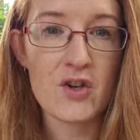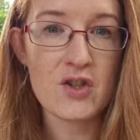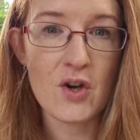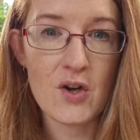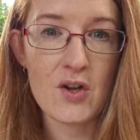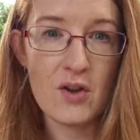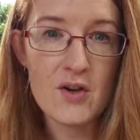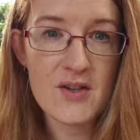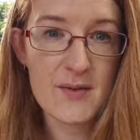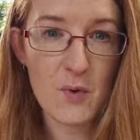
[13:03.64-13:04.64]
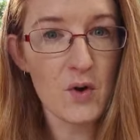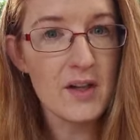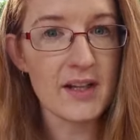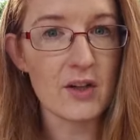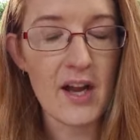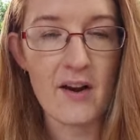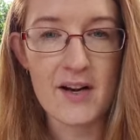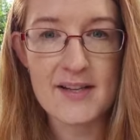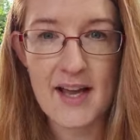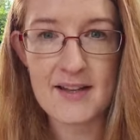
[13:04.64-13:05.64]
show you those smaller little
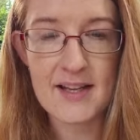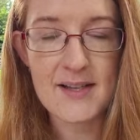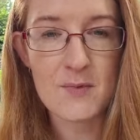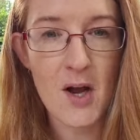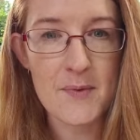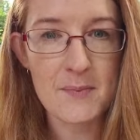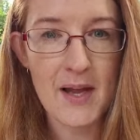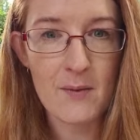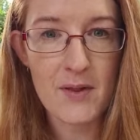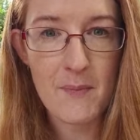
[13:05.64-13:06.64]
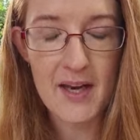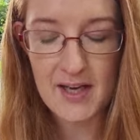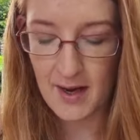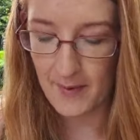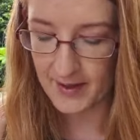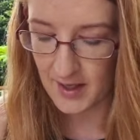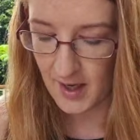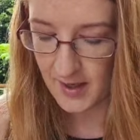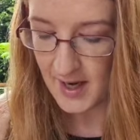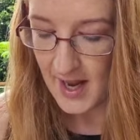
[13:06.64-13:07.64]
areas that they sometimes play with mud in our
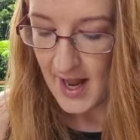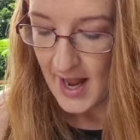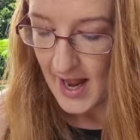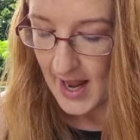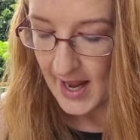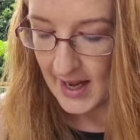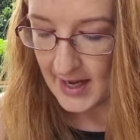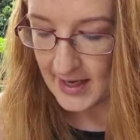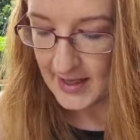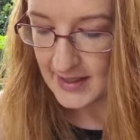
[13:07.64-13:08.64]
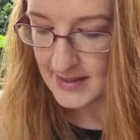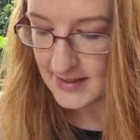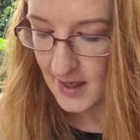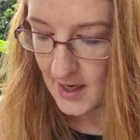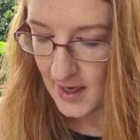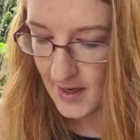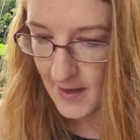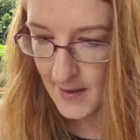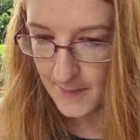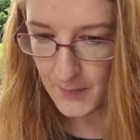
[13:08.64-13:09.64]
backyard. And
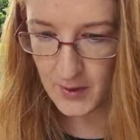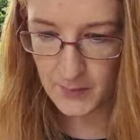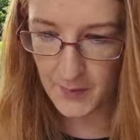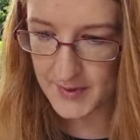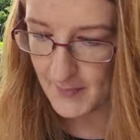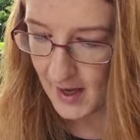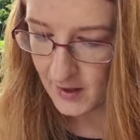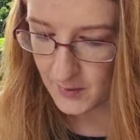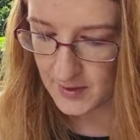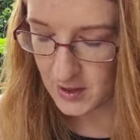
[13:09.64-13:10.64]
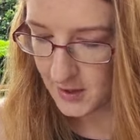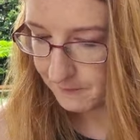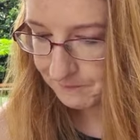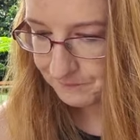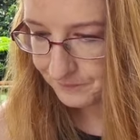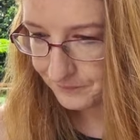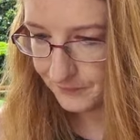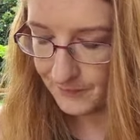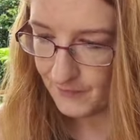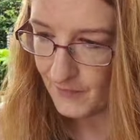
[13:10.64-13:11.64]
what was my other question?
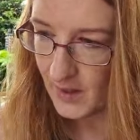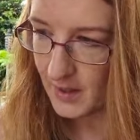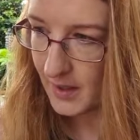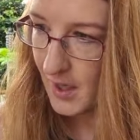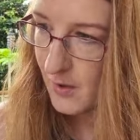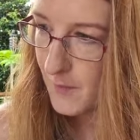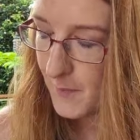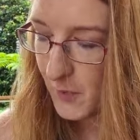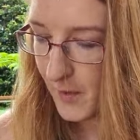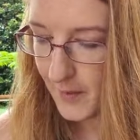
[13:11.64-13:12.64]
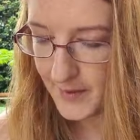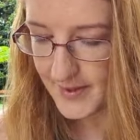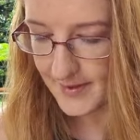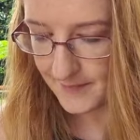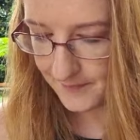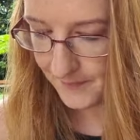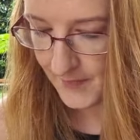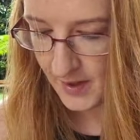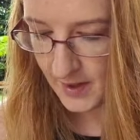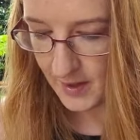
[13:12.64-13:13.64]
I can't remember where it is.
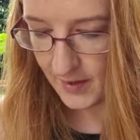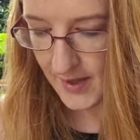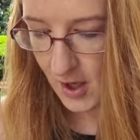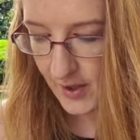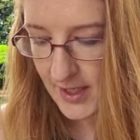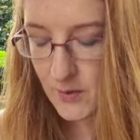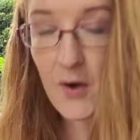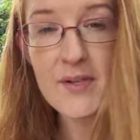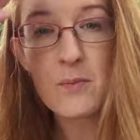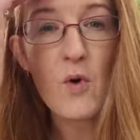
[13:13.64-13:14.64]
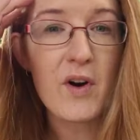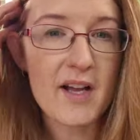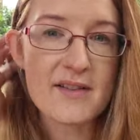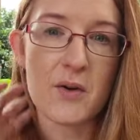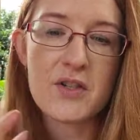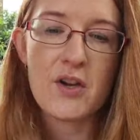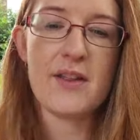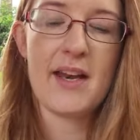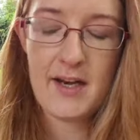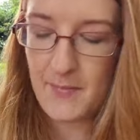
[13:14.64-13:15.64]
I think I'll get to, it's water, so I'll show you
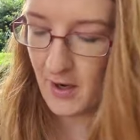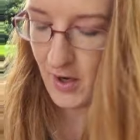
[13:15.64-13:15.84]
that in a minute.